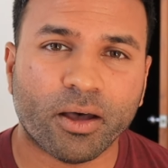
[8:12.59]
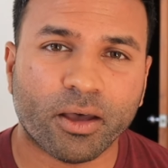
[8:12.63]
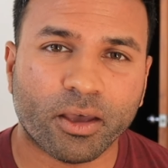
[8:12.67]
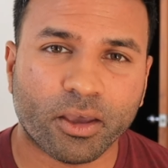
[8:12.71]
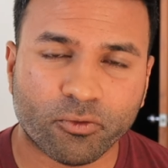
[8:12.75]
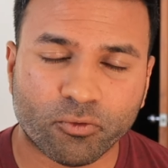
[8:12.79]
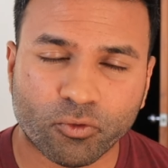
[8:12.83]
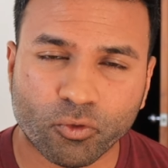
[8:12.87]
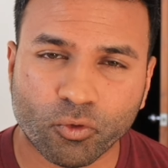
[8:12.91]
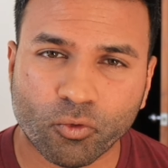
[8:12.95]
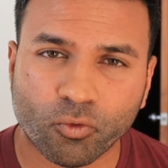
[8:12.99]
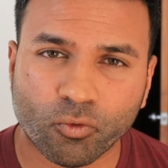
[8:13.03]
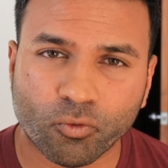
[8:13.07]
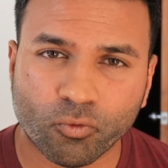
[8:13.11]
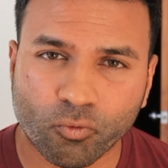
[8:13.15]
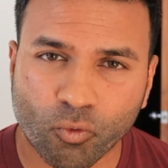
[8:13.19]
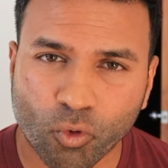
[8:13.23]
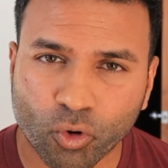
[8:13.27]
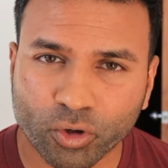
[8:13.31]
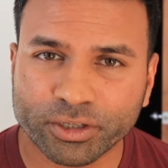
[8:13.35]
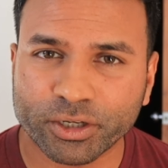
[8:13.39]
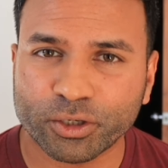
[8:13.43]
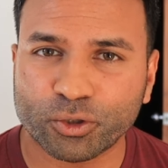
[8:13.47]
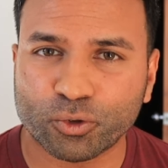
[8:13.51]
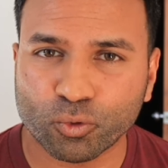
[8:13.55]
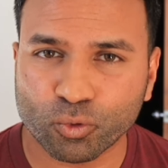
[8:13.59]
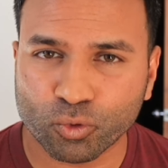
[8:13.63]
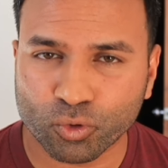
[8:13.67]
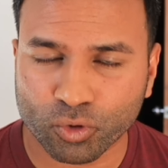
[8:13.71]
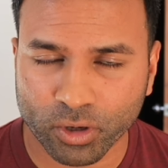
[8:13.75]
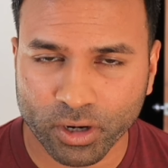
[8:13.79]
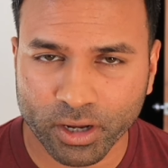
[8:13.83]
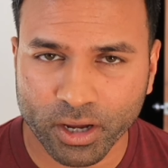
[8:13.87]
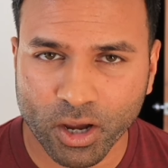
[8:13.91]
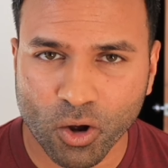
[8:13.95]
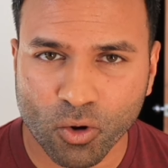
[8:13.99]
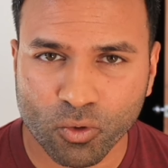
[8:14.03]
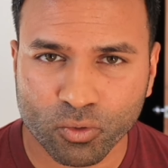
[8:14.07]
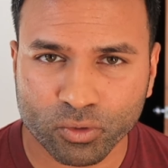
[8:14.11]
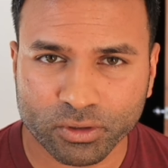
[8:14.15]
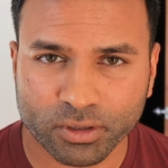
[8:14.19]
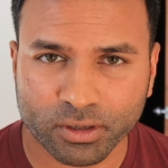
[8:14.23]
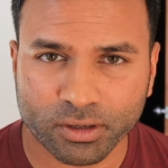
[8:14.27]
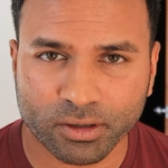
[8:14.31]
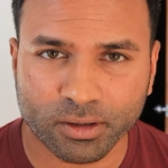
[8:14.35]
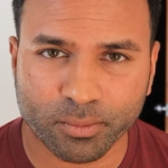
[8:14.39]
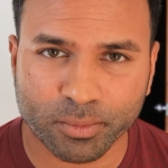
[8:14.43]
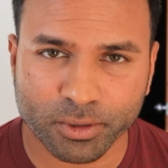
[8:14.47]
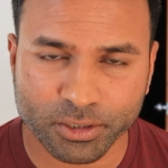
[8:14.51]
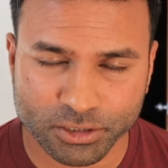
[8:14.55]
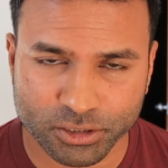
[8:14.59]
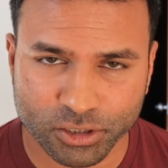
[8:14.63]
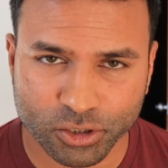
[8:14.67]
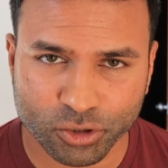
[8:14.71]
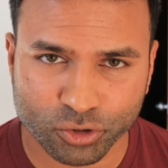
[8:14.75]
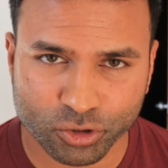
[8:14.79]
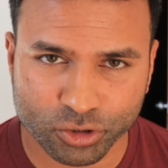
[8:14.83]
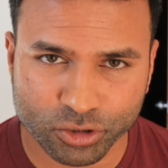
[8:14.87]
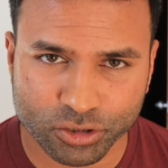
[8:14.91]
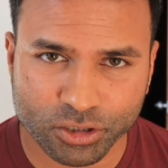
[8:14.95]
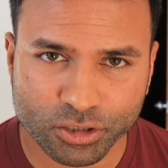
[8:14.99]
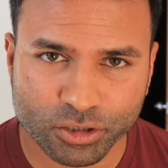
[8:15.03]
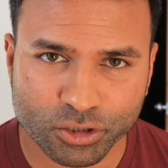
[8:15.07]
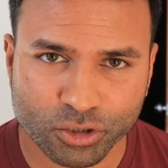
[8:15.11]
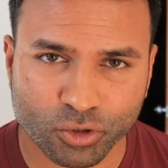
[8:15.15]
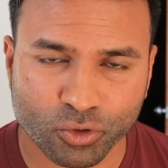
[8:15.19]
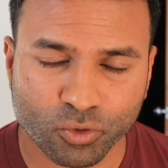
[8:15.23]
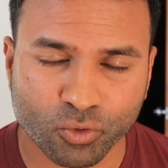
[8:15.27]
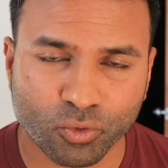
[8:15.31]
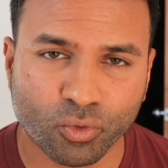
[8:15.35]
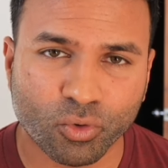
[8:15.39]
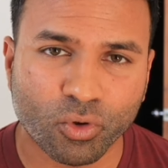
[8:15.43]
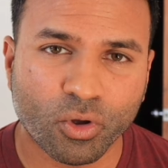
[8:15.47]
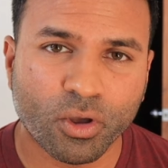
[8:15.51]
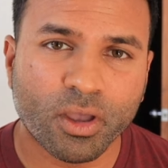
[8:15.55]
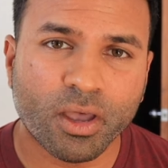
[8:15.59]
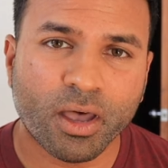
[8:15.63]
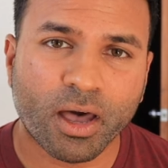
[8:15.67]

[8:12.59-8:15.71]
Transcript: if you wanted to try out Brazilian Jiu-Jitsu,